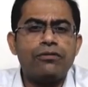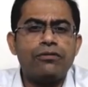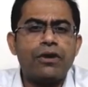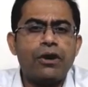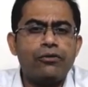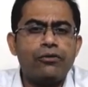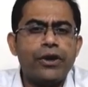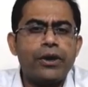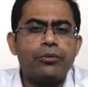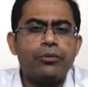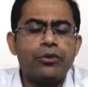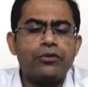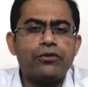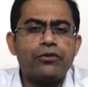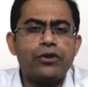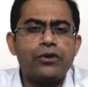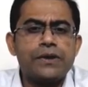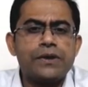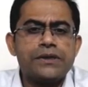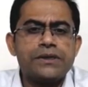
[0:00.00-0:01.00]
of how your
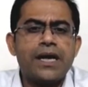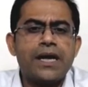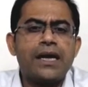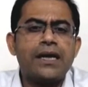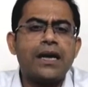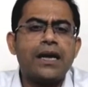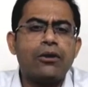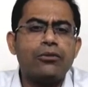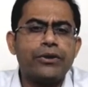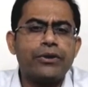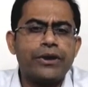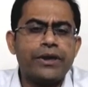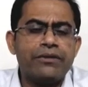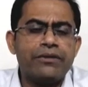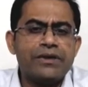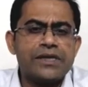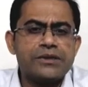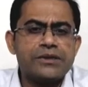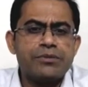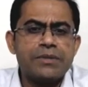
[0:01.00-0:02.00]
portfolio is done, how your
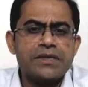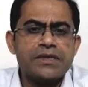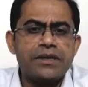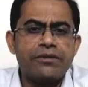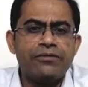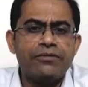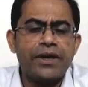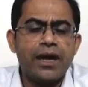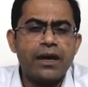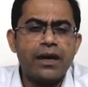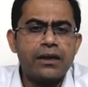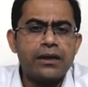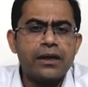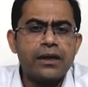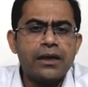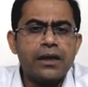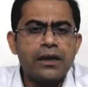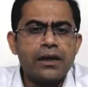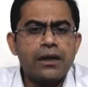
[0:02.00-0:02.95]
investments have done,